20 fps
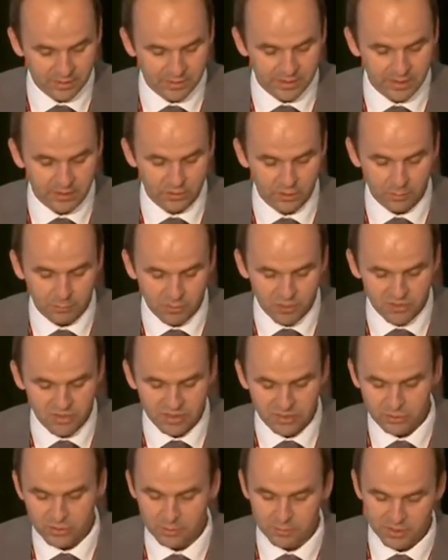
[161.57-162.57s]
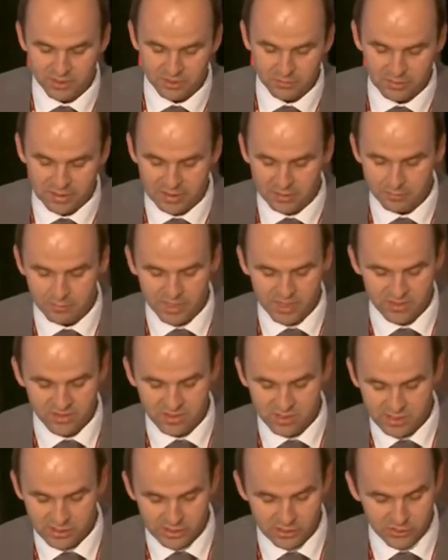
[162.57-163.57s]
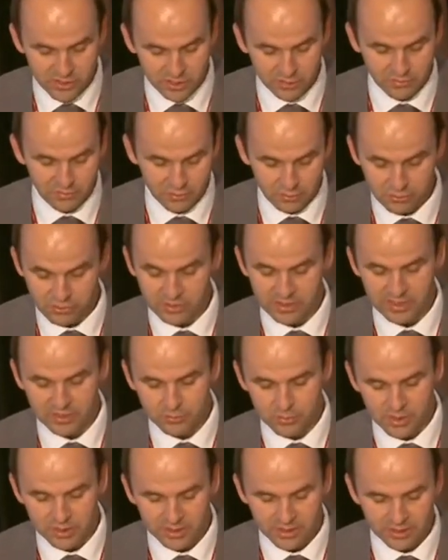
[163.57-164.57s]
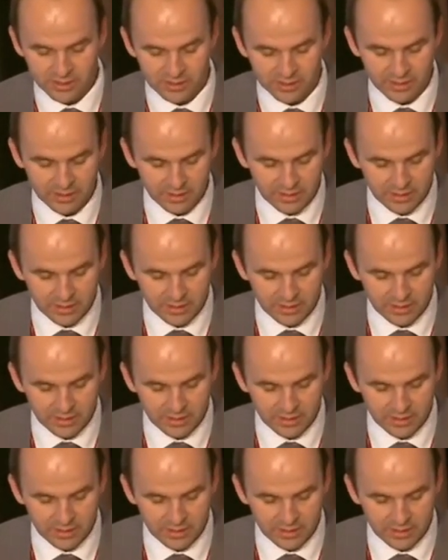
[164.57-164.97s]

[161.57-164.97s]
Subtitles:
The enormous and rapid developments in the area of social networking,